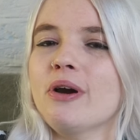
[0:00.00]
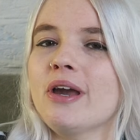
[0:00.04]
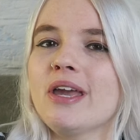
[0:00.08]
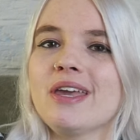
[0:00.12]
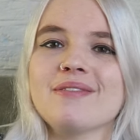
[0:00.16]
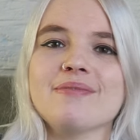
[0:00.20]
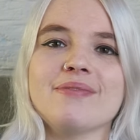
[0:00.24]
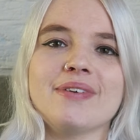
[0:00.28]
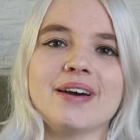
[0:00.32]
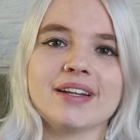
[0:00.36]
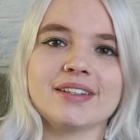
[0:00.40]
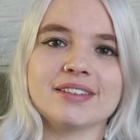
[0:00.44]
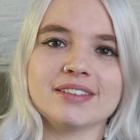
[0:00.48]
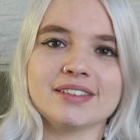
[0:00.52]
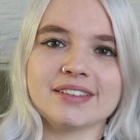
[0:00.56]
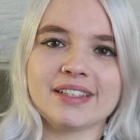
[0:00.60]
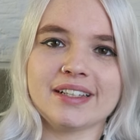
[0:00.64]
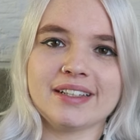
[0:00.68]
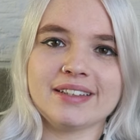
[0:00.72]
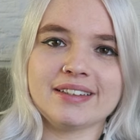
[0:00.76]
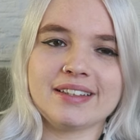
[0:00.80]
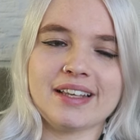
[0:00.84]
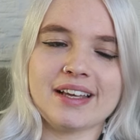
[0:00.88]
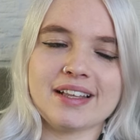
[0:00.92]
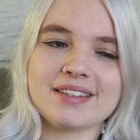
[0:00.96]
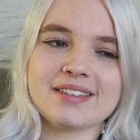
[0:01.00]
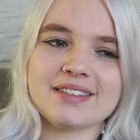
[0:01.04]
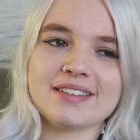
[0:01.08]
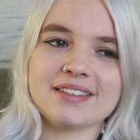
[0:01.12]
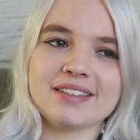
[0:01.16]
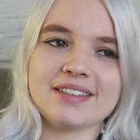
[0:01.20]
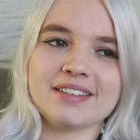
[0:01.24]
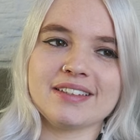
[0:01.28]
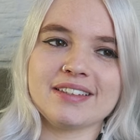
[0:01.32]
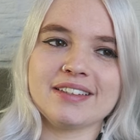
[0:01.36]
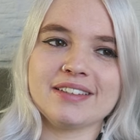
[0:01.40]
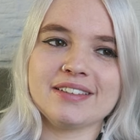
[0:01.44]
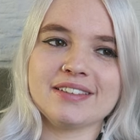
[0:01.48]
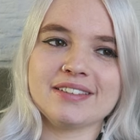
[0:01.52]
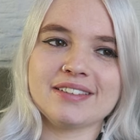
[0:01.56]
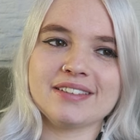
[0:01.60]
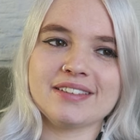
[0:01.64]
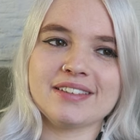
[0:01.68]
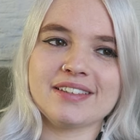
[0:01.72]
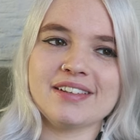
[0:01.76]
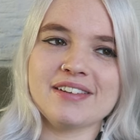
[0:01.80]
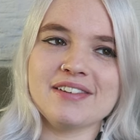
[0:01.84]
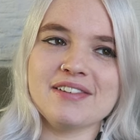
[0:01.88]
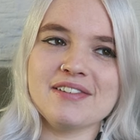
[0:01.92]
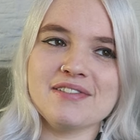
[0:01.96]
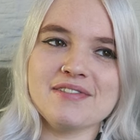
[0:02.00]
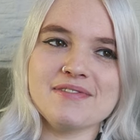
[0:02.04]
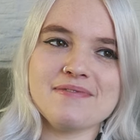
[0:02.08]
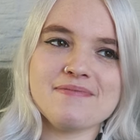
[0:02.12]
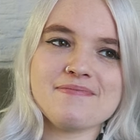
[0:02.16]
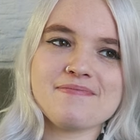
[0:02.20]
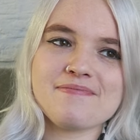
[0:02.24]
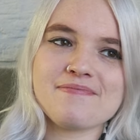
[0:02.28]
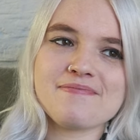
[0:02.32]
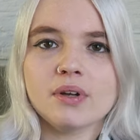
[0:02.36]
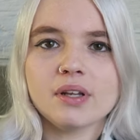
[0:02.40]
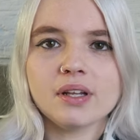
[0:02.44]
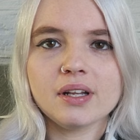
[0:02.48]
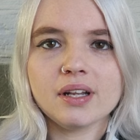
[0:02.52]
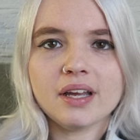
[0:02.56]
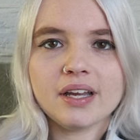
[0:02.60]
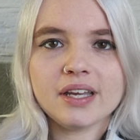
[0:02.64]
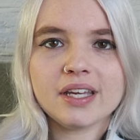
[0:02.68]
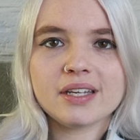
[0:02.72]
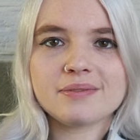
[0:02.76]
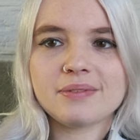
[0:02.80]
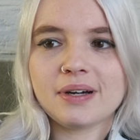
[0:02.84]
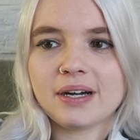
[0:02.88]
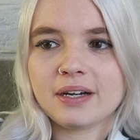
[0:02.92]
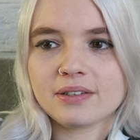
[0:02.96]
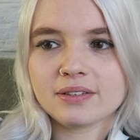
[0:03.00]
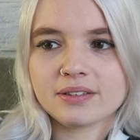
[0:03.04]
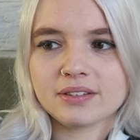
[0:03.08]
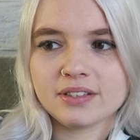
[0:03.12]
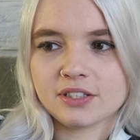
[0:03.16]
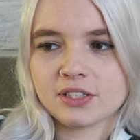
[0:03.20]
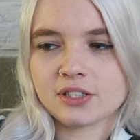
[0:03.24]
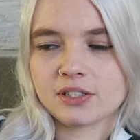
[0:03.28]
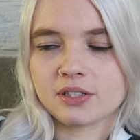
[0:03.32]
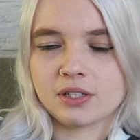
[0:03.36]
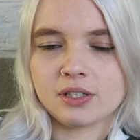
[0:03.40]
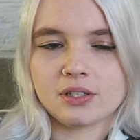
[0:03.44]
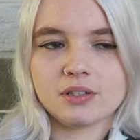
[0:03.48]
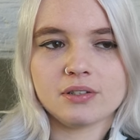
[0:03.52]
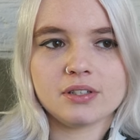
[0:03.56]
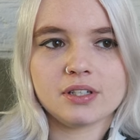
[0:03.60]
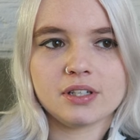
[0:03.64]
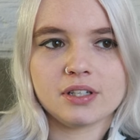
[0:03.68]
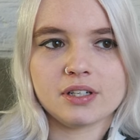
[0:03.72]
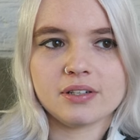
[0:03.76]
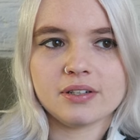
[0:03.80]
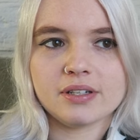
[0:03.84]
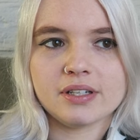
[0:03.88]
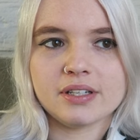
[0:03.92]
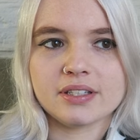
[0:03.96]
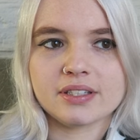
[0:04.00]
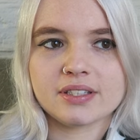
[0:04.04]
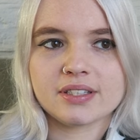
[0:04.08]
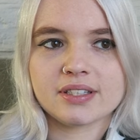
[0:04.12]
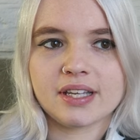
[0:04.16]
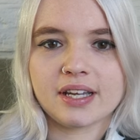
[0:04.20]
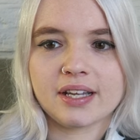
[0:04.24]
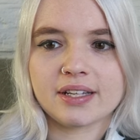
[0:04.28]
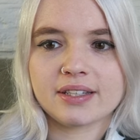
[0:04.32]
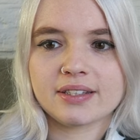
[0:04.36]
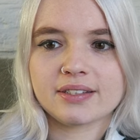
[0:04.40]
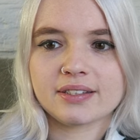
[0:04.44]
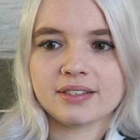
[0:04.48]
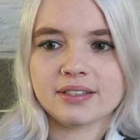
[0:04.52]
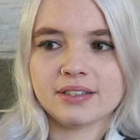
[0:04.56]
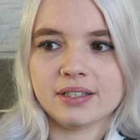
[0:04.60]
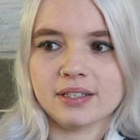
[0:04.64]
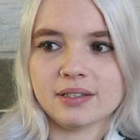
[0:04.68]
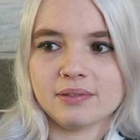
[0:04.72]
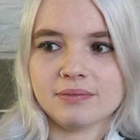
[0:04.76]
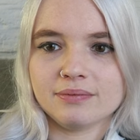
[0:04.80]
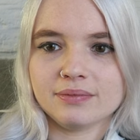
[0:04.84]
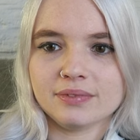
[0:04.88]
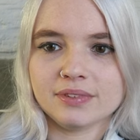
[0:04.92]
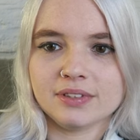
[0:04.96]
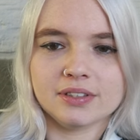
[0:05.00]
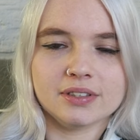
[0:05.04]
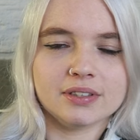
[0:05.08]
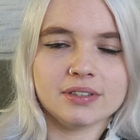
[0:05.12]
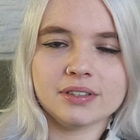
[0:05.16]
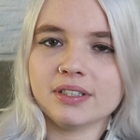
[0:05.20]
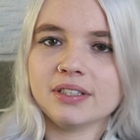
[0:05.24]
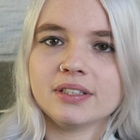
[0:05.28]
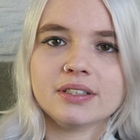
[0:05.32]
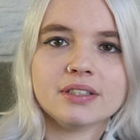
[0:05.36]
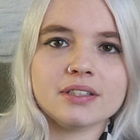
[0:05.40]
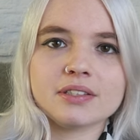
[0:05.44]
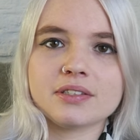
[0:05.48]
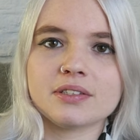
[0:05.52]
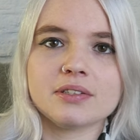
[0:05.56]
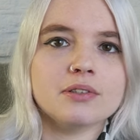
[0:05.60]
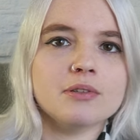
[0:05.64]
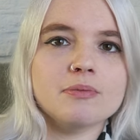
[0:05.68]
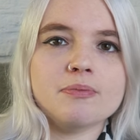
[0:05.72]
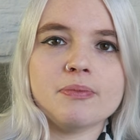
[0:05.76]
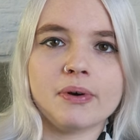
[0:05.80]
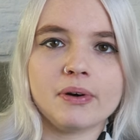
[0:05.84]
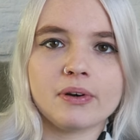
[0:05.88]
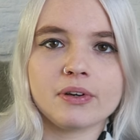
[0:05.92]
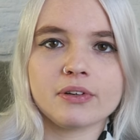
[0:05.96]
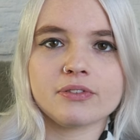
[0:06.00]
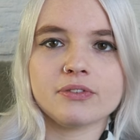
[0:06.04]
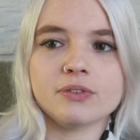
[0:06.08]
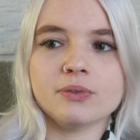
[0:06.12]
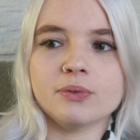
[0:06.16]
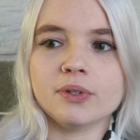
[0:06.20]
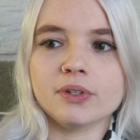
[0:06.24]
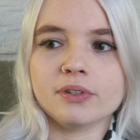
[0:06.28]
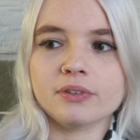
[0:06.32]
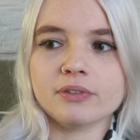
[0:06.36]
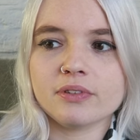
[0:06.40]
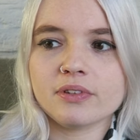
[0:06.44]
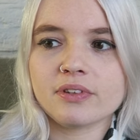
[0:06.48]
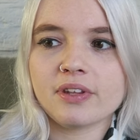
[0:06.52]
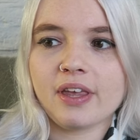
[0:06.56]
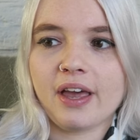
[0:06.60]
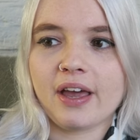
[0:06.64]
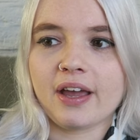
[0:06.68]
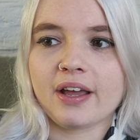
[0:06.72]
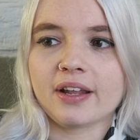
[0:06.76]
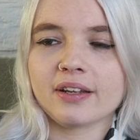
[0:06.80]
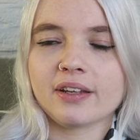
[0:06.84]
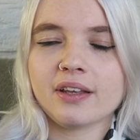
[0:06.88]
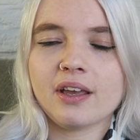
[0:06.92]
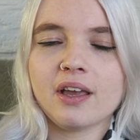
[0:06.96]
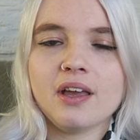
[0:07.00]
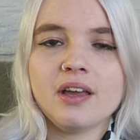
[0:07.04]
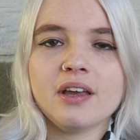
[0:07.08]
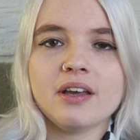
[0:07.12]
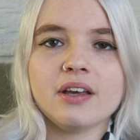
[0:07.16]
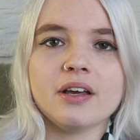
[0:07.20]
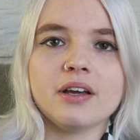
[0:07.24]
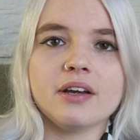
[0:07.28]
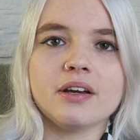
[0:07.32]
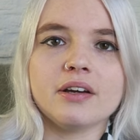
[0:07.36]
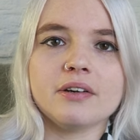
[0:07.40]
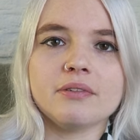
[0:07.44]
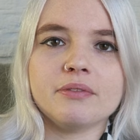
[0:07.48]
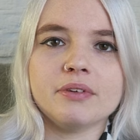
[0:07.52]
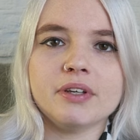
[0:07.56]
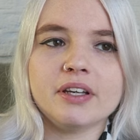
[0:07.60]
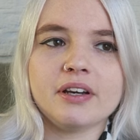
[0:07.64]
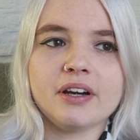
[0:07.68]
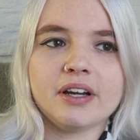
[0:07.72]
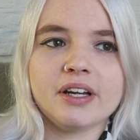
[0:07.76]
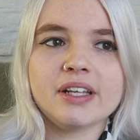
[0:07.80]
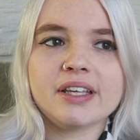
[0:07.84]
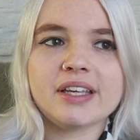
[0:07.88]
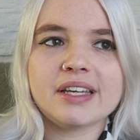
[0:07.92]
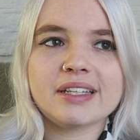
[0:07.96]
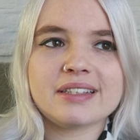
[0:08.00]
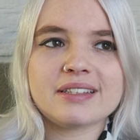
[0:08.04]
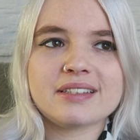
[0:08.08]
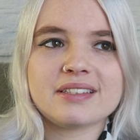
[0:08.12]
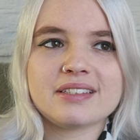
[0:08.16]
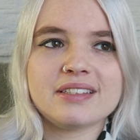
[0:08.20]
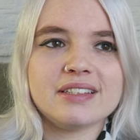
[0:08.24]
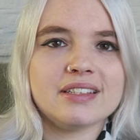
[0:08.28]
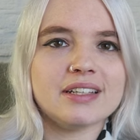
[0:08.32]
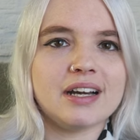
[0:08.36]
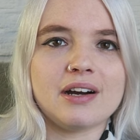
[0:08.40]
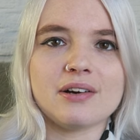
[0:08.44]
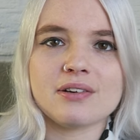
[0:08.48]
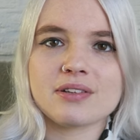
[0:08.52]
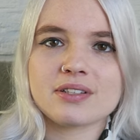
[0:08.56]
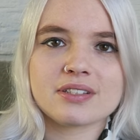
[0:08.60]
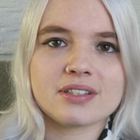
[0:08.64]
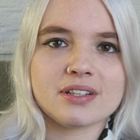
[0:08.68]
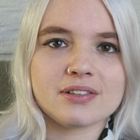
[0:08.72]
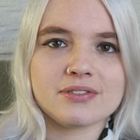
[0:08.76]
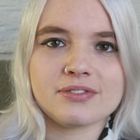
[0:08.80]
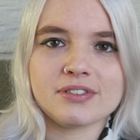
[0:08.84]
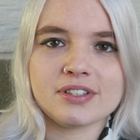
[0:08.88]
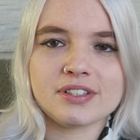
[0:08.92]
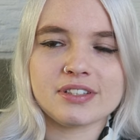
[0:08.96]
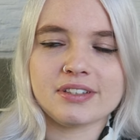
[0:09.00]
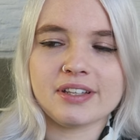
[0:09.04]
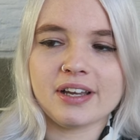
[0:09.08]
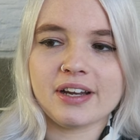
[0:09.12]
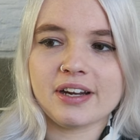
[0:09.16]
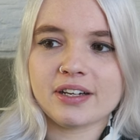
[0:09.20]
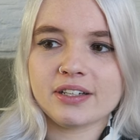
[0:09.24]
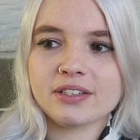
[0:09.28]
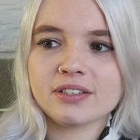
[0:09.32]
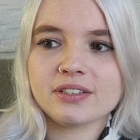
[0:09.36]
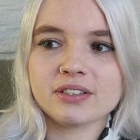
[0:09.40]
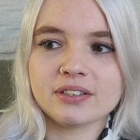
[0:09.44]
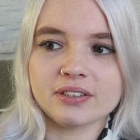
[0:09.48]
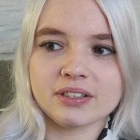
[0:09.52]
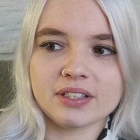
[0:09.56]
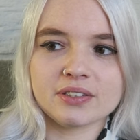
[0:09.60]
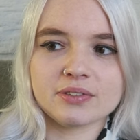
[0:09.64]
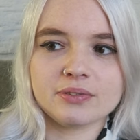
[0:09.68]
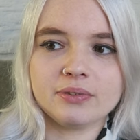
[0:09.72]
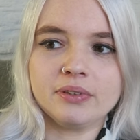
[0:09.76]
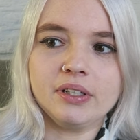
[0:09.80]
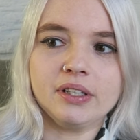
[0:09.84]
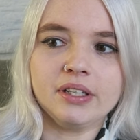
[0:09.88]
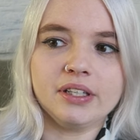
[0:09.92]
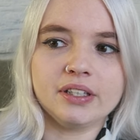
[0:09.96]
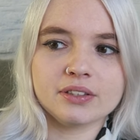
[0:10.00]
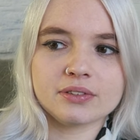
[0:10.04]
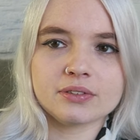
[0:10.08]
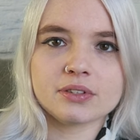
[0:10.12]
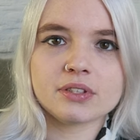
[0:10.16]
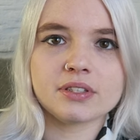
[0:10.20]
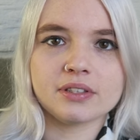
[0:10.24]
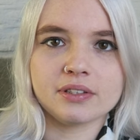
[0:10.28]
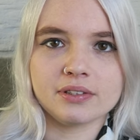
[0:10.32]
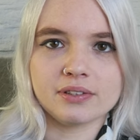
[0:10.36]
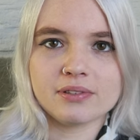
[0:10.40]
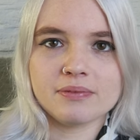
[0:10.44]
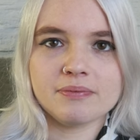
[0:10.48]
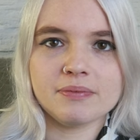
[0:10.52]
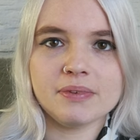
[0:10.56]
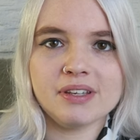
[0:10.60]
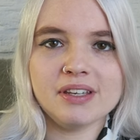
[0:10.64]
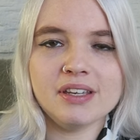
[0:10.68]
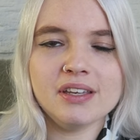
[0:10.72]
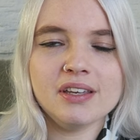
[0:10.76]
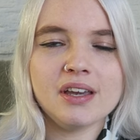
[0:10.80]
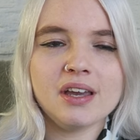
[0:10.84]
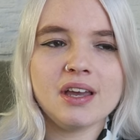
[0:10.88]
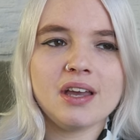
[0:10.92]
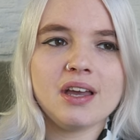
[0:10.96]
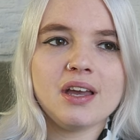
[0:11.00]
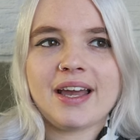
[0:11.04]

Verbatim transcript: way better than Dead City. No. What I like about this show though is that um, they're in this new part of the world and uh, we kind of get to see how stuff is there, so that's really interesting to me.